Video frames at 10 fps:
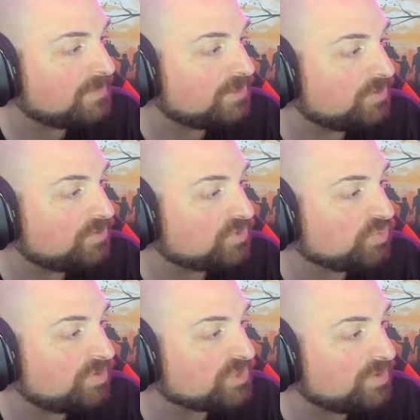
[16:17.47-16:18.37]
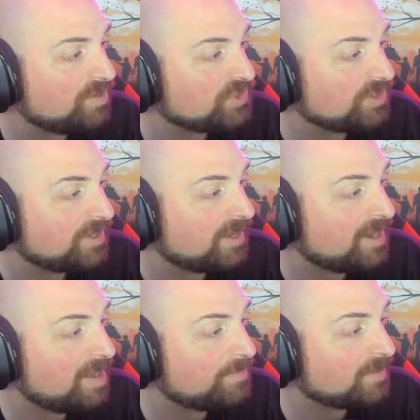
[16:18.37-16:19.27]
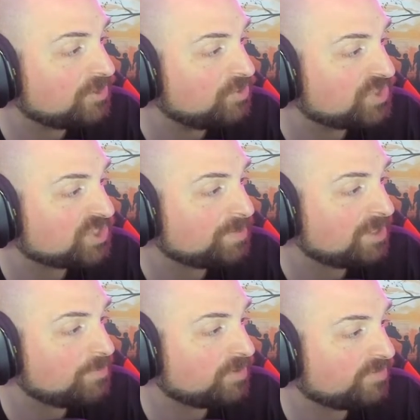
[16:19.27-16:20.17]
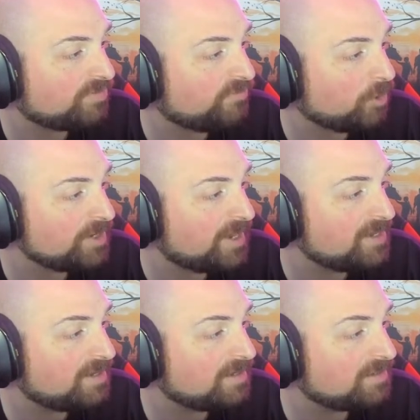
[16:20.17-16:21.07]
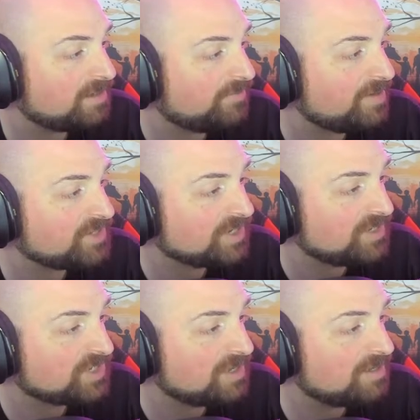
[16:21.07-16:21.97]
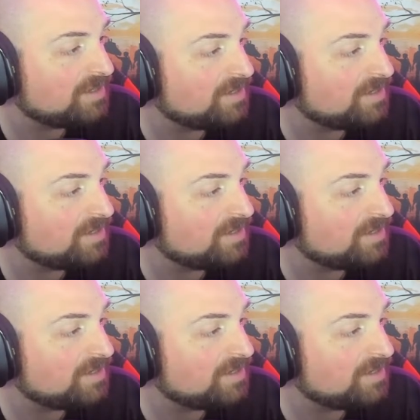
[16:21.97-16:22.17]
News. What was the one I was looking at? Epic used its playbook for Fortnite events against